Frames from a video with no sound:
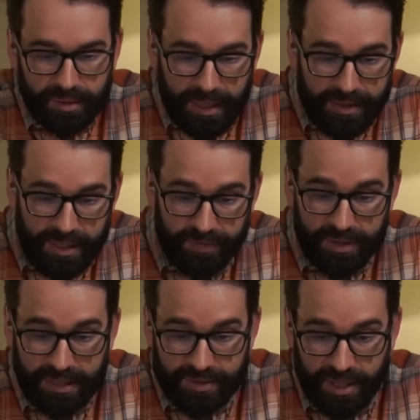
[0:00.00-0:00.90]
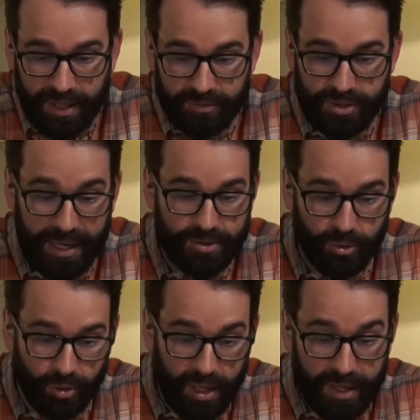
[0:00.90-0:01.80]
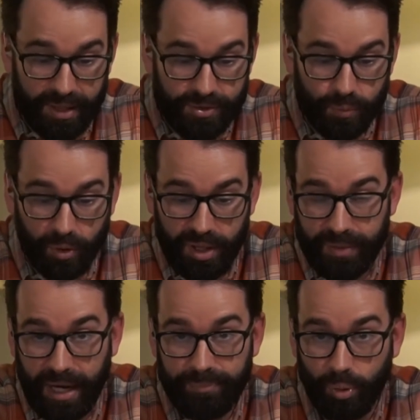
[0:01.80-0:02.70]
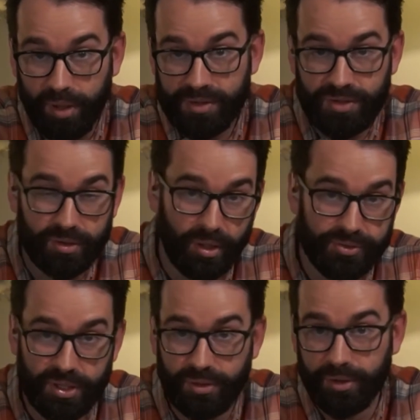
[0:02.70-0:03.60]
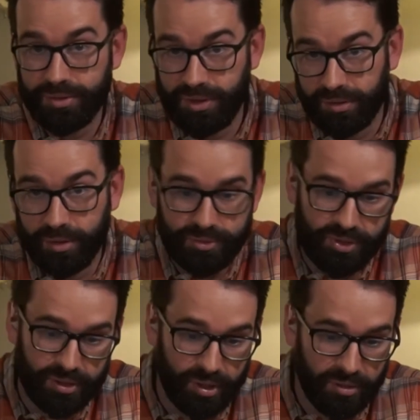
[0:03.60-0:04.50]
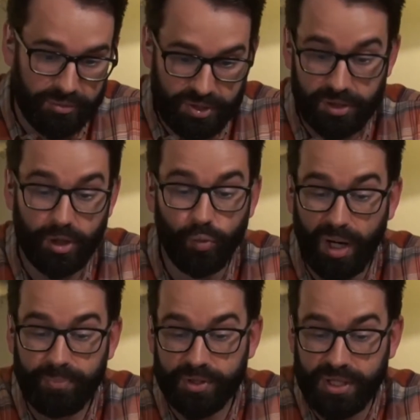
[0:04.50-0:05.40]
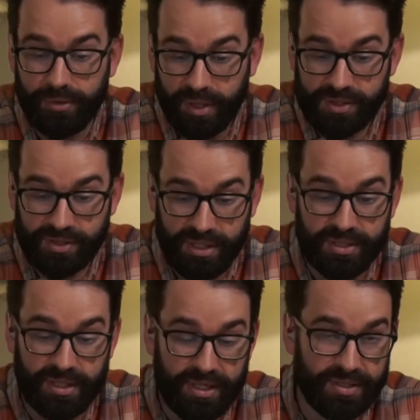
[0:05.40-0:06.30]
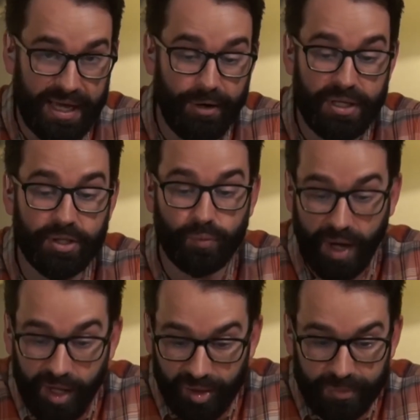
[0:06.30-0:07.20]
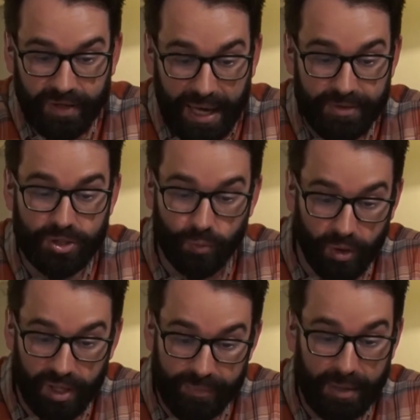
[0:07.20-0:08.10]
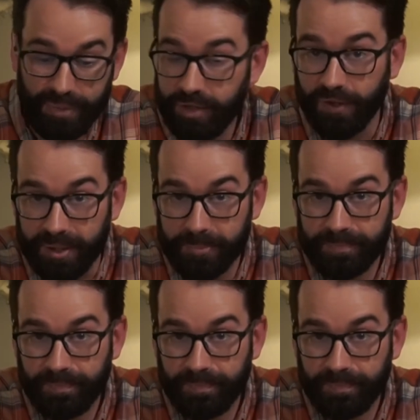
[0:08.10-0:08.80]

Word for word: And given that uh, Dr. Jorge is worried about 0.0000001% risks, he's, he's now in the realm of having to worry about Bigfoot.